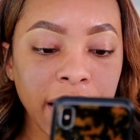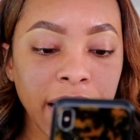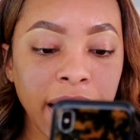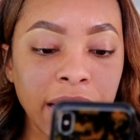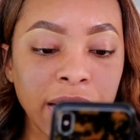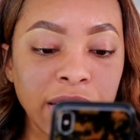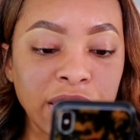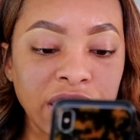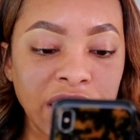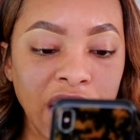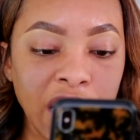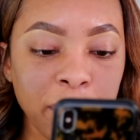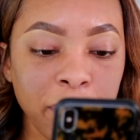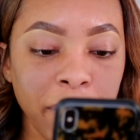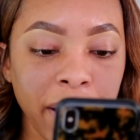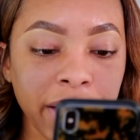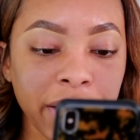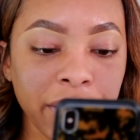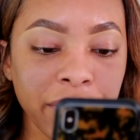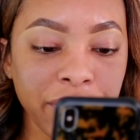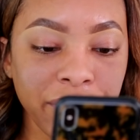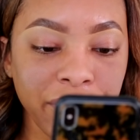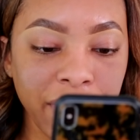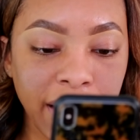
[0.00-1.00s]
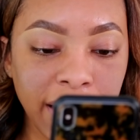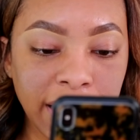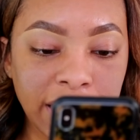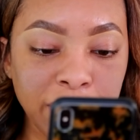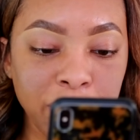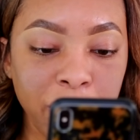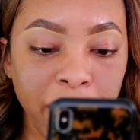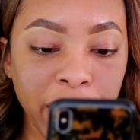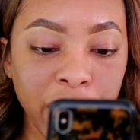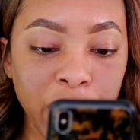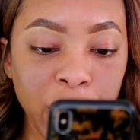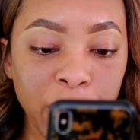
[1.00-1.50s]
And you shape by your
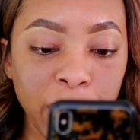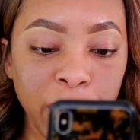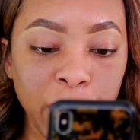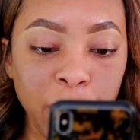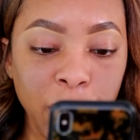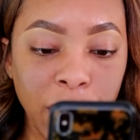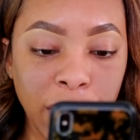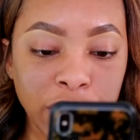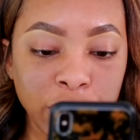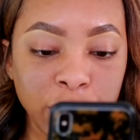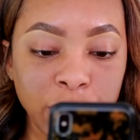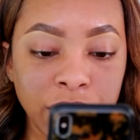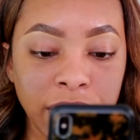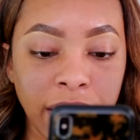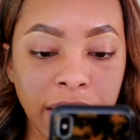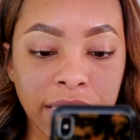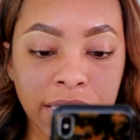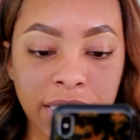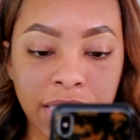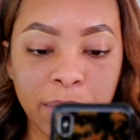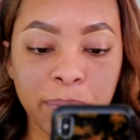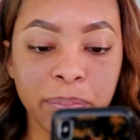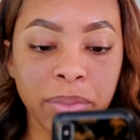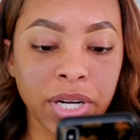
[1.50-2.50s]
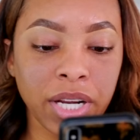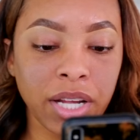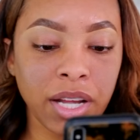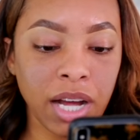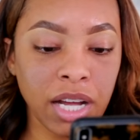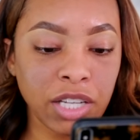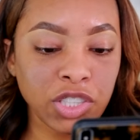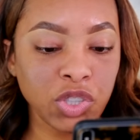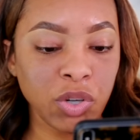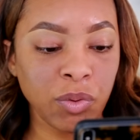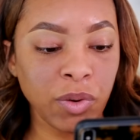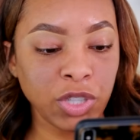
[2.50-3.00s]
face by going one or two shades deeper to
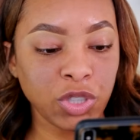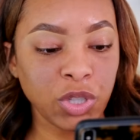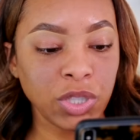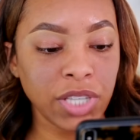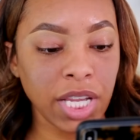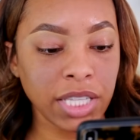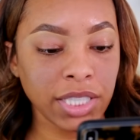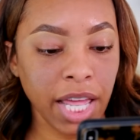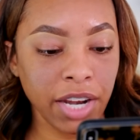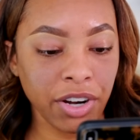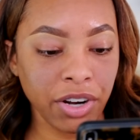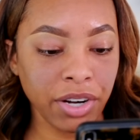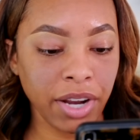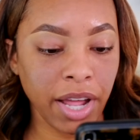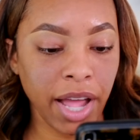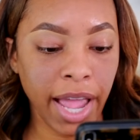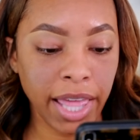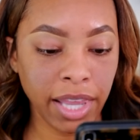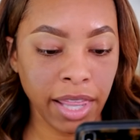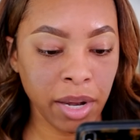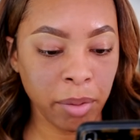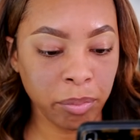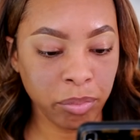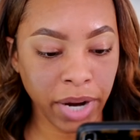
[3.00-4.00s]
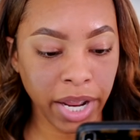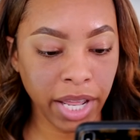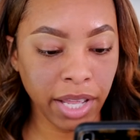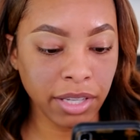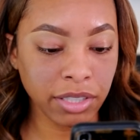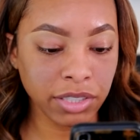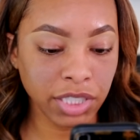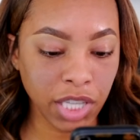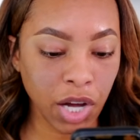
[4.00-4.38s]
contour, one or two shades lighter to highlight and prime.